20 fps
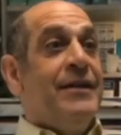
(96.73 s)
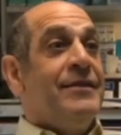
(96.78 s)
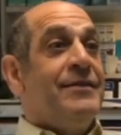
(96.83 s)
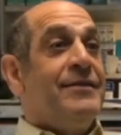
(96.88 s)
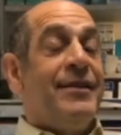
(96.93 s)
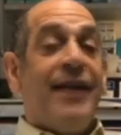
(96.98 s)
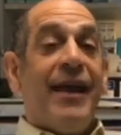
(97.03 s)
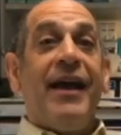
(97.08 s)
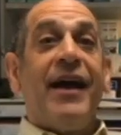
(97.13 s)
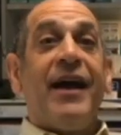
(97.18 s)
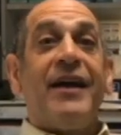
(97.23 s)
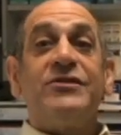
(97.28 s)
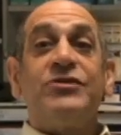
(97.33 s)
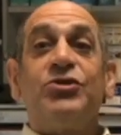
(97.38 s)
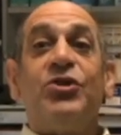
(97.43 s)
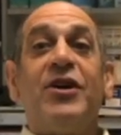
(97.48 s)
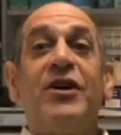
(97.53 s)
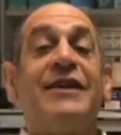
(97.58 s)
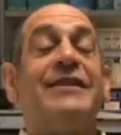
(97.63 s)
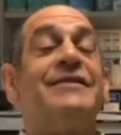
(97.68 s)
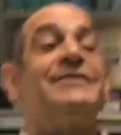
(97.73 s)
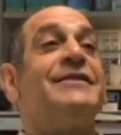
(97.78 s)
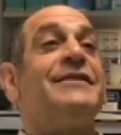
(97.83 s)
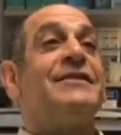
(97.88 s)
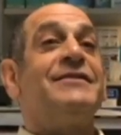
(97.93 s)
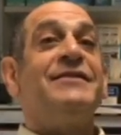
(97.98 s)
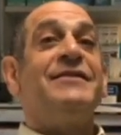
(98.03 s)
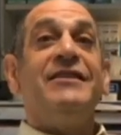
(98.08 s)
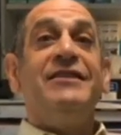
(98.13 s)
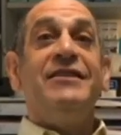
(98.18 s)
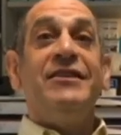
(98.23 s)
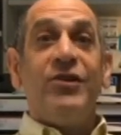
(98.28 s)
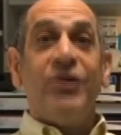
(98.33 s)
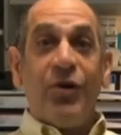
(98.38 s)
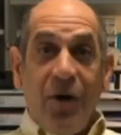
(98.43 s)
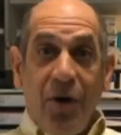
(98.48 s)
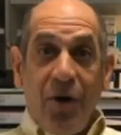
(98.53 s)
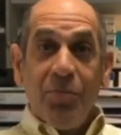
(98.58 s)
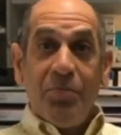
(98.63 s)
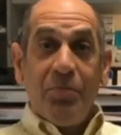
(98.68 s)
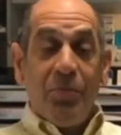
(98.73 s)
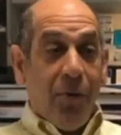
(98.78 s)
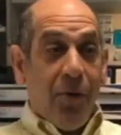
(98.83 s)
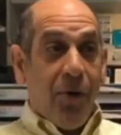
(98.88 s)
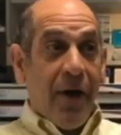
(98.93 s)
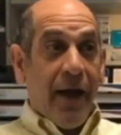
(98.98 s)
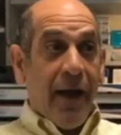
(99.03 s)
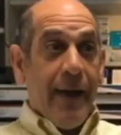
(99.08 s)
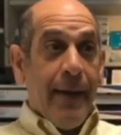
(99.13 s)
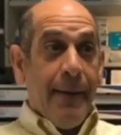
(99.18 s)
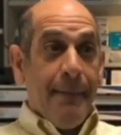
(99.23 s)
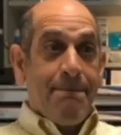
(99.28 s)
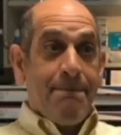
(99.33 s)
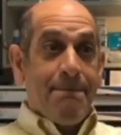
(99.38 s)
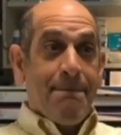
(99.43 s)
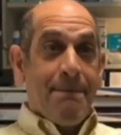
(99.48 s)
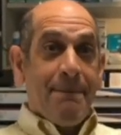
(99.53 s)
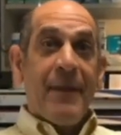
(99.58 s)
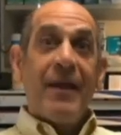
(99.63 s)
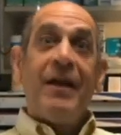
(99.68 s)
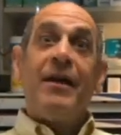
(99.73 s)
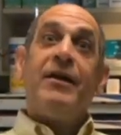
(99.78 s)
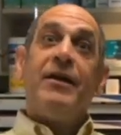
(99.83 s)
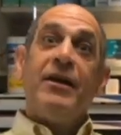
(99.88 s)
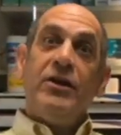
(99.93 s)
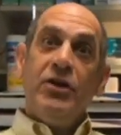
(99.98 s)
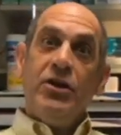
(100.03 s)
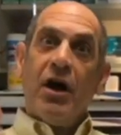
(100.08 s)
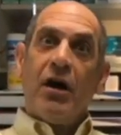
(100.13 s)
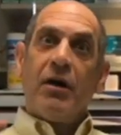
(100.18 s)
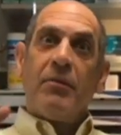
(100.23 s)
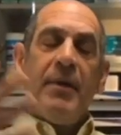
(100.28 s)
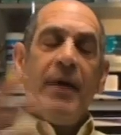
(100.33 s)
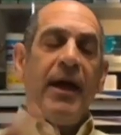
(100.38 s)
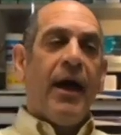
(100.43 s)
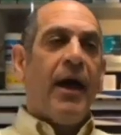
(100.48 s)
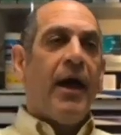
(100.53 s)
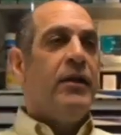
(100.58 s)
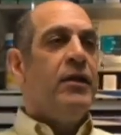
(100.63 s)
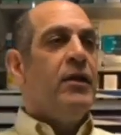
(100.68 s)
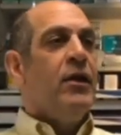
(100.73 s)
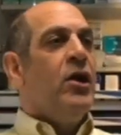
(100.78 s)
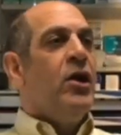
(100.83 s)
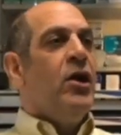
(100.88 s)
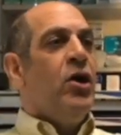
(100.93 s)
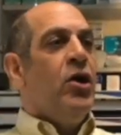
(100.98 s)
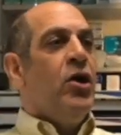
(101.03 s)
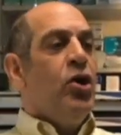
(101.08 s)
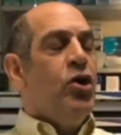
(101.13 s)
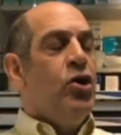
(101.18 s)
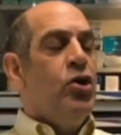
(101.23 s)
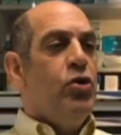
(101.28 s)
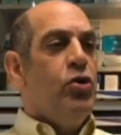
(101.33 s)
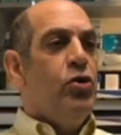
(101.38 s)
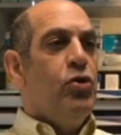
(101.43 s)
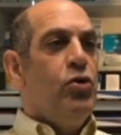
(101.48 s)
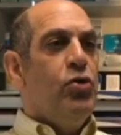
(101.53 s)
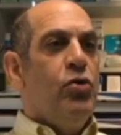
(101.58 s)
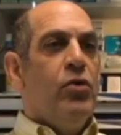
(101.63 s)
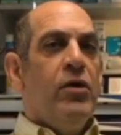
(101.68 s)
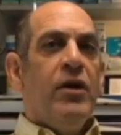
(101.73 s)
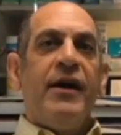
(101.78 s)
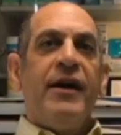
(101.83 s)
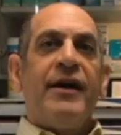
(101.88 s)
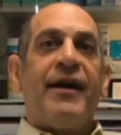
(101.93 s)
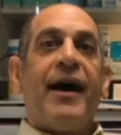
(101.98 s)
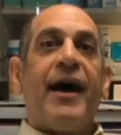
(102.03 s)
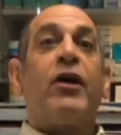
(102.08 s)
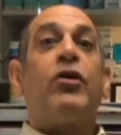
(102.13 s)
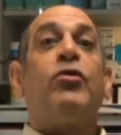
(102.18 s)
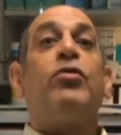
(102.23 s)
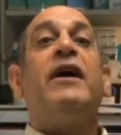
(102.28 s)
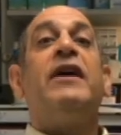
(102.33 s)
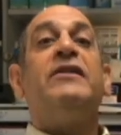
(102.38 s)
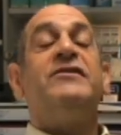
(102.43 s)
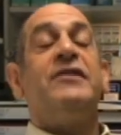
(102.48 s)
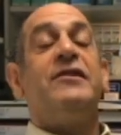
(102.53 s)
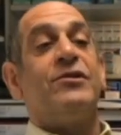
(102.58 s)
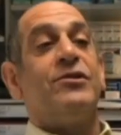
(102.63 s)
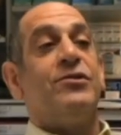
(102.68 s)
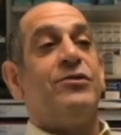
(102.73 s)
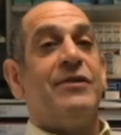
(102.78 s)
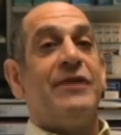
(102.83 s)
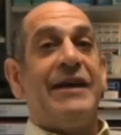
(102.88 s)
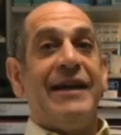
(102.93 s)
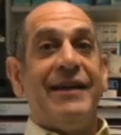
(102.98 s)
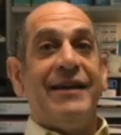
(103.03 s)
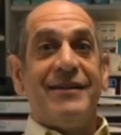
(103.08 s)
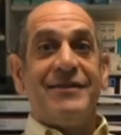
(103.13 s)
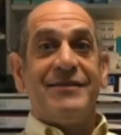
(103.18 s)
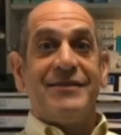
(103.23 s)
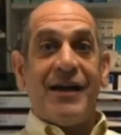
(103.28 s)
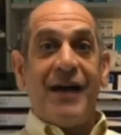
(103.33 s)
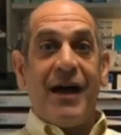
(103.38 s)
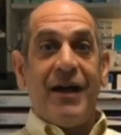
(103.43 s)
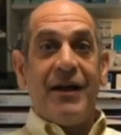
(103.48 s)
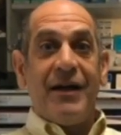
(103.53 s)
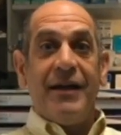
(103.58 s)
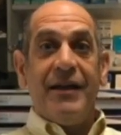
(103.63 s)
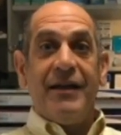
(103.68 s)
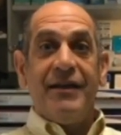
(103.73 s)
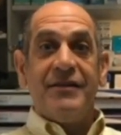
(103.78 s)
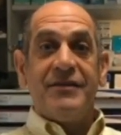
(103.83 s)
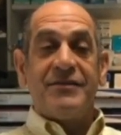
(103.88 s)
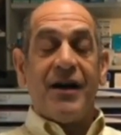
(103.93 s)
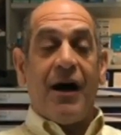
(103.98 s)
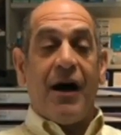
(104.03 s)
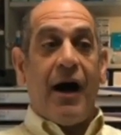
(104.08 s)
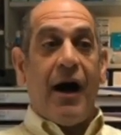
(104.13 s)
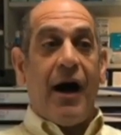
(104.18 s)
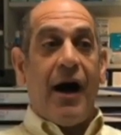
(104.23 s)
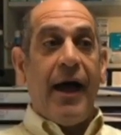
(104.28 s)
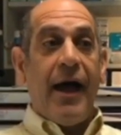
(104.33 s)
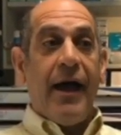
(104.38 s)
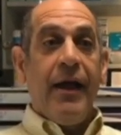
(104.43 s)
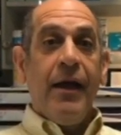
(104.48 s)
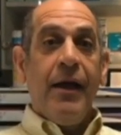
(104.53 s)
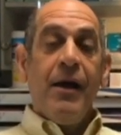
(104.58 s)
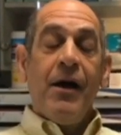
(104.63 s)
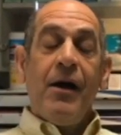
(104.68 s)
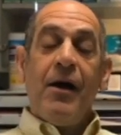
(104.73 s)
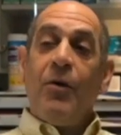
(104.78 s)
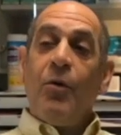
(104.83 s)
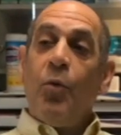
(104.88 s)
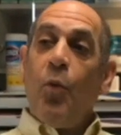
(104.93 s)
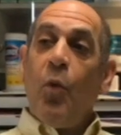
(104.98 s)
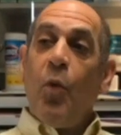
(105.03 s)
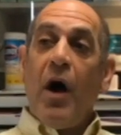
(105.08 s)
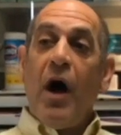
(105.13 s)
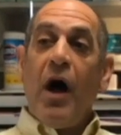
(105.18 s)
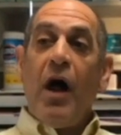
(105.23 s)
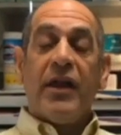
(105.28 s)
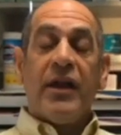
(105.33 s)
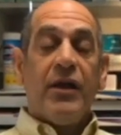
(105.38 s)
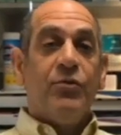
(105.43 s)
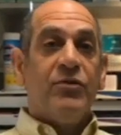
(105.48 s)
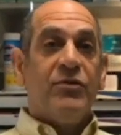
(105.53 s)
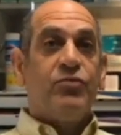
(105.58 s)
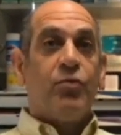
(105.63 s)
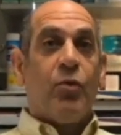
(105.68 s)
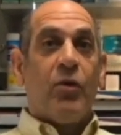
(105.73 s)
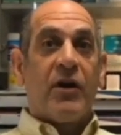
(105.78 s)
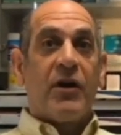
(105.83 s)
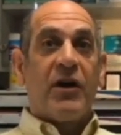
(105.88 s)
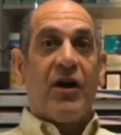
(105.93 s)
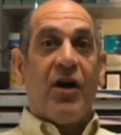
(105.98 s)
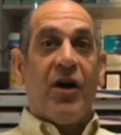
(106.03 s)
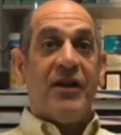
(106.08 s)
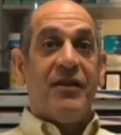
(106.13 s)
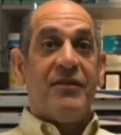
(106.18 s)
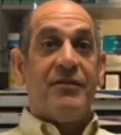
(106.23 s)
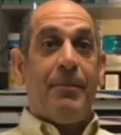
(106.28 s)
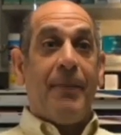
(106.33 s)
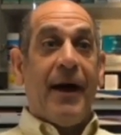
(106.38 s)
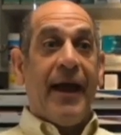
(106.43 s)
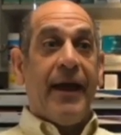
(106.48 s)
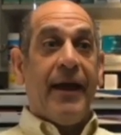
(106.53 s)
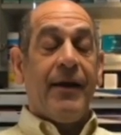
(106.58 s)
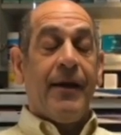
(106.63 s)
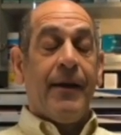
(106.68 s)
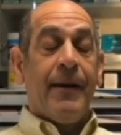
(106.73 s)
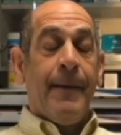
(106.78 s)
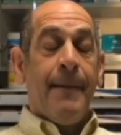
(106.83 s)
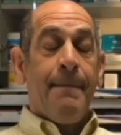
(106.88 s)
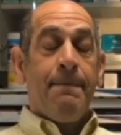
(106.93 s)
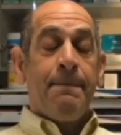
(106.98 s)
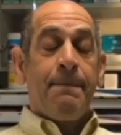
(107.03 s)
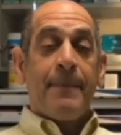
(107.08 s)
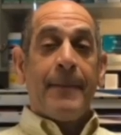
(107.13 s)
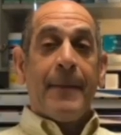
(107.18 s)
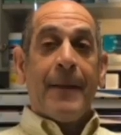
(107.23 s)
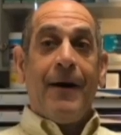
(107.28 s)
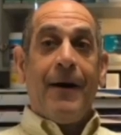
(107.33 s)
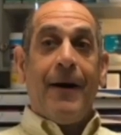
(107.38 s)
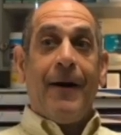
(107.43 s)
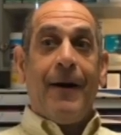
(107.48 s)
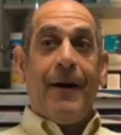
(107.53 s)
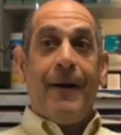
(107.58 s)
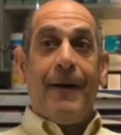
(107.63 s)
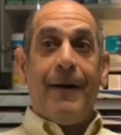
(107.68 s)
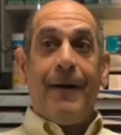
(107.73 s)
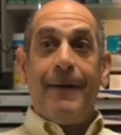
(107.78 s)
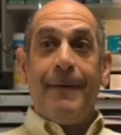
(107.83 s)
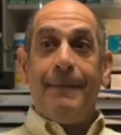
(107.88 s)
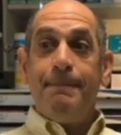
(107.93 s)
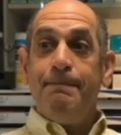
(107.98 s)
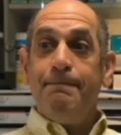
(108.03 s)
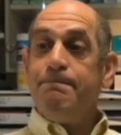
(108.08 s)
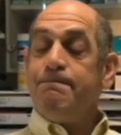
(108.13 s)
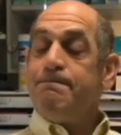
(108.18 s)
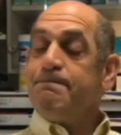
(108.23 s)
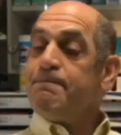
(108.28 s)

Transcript: Today I saw a 16 year old boy, young man, who got crazy glue in his, in his eye while he was working on his bike. Um,